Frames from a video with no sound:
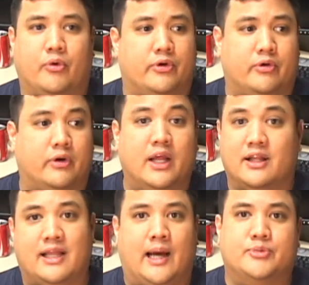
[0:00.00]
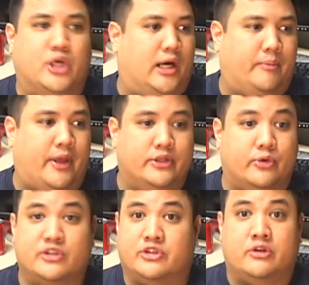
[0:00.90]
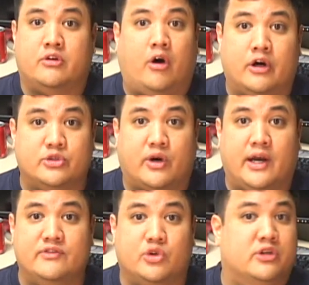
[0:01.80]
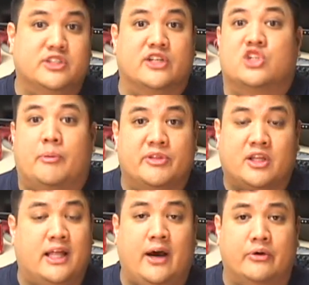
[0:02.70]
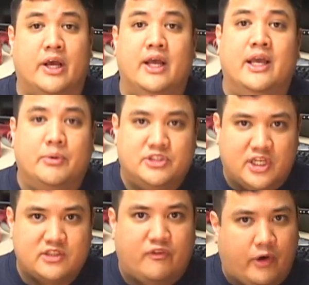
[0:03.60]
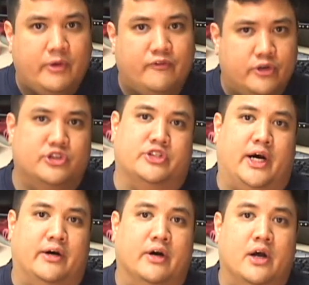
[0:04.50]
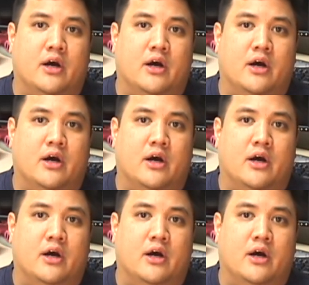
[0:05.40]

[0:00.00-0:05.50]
or your laptop and your external hard drives, or your desktop and the cloud. It was just very versatile.